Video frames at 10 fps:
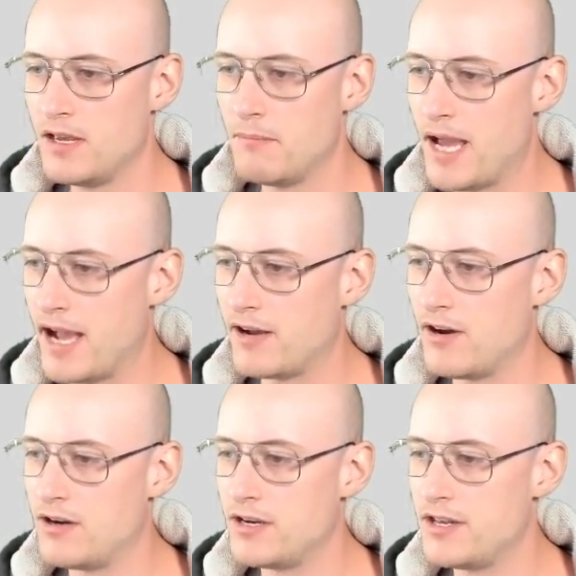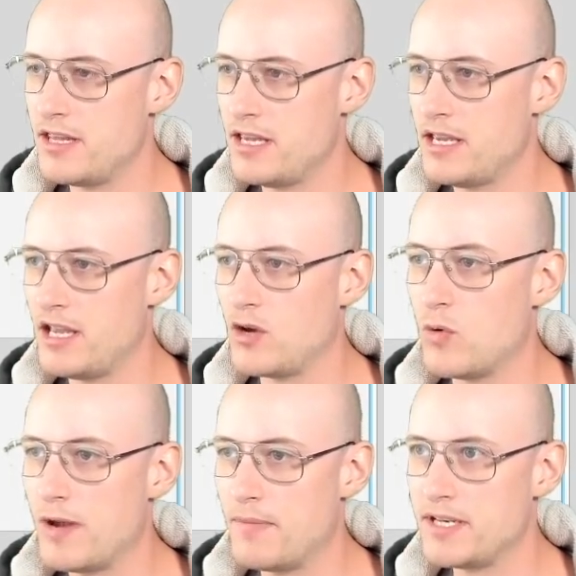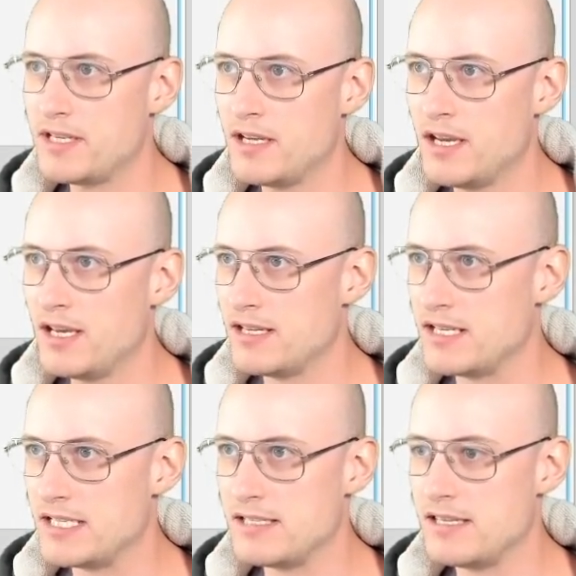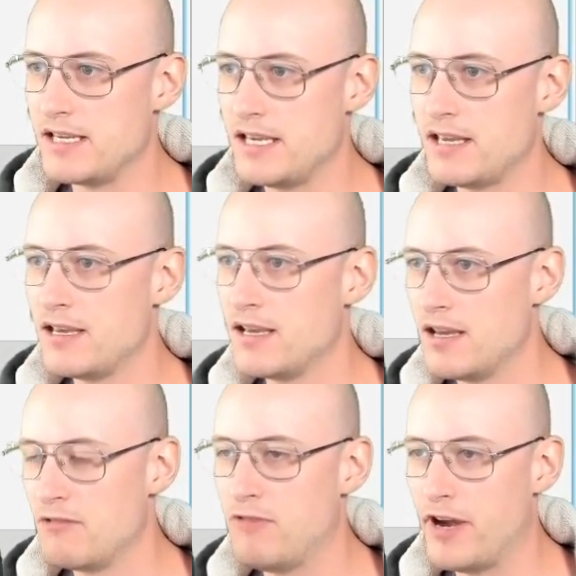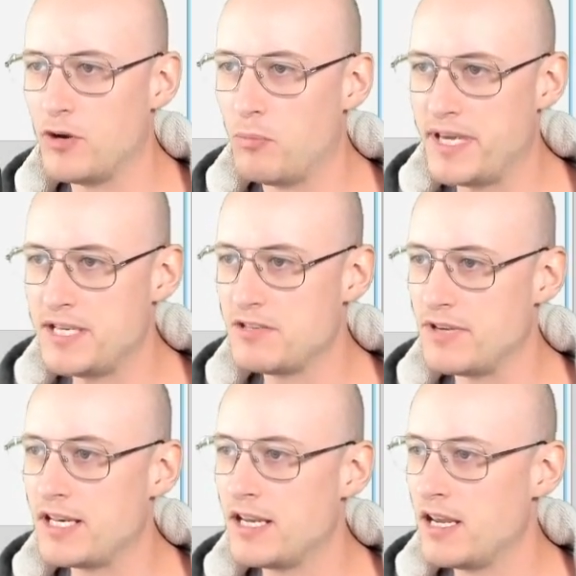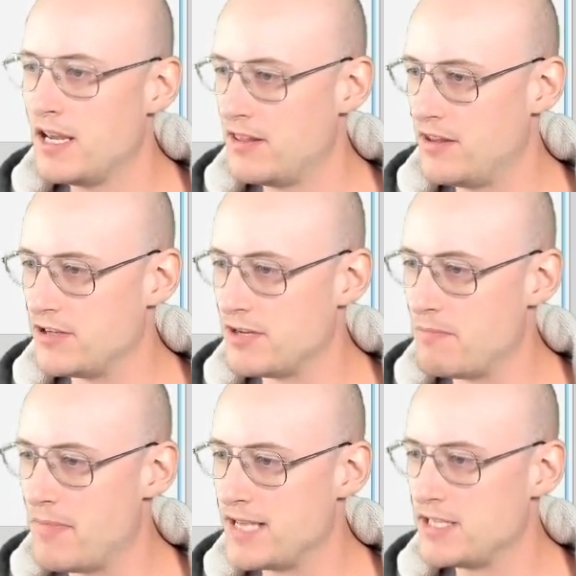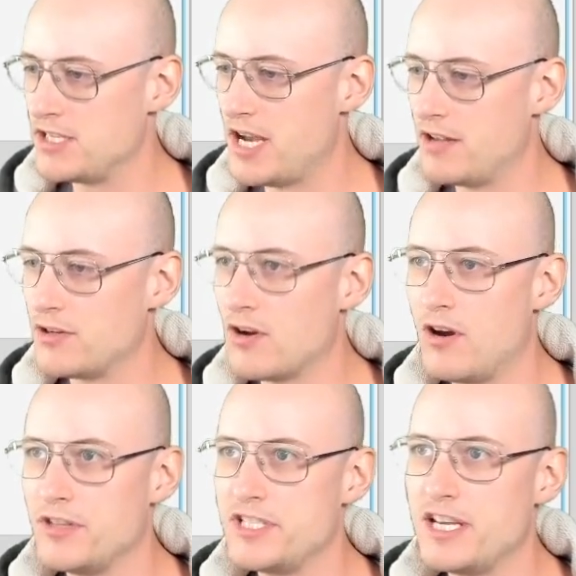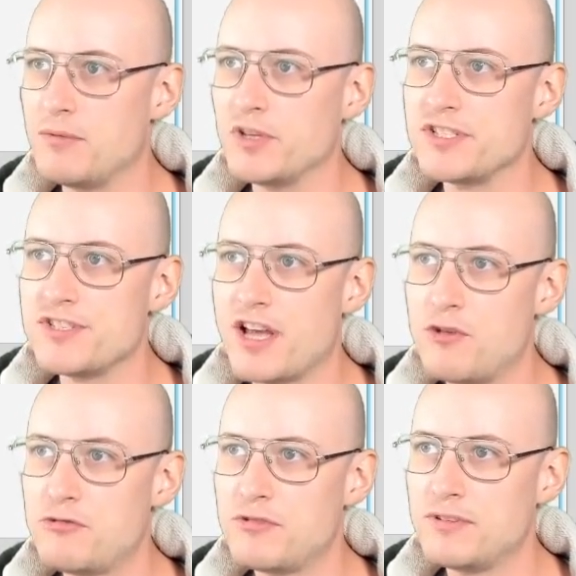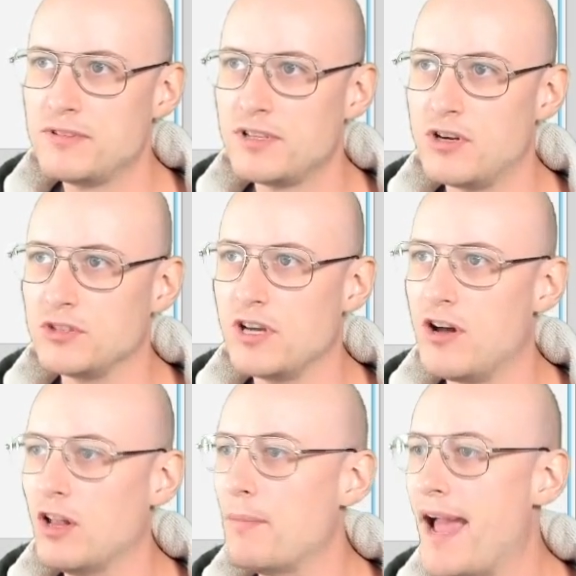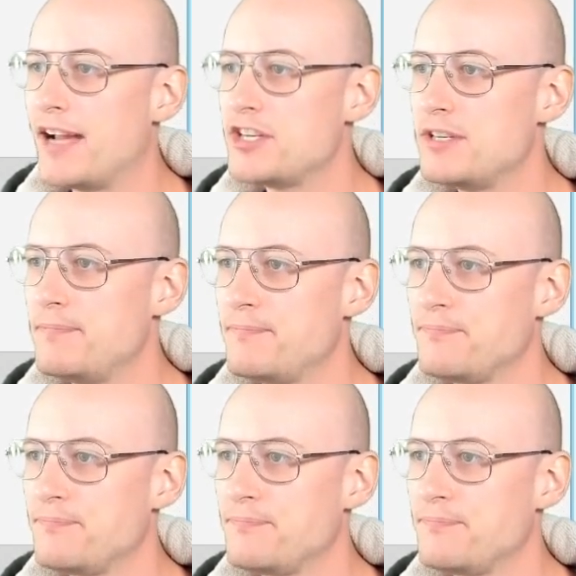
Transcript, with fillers: Back on the equipment, this is the final piece of it. There's a message handler on the table itself called column action.